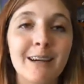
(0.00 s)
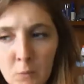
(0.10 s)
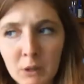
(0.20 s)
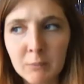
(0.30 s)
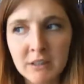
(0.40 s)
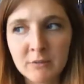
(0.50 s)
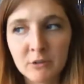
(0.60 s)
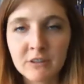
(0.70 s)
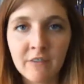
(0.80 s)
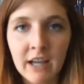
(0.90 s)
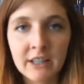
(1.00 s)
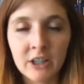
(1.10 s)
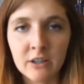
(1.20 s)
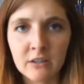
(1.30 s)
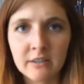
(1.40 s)
What am I supposed to find
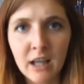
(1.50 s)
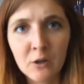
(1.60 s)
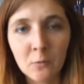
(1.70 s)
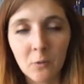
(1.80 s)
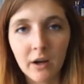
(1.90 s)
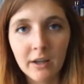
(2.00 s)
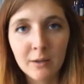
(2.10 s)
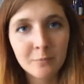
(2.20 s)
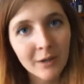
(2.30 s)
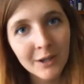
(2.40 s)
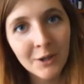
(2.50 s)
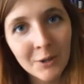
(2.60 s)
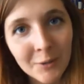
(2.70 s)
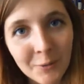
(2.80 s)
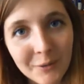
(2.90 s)
here? Not a what, but a
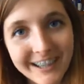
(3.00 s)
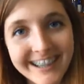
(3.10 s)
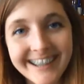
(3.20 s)
who.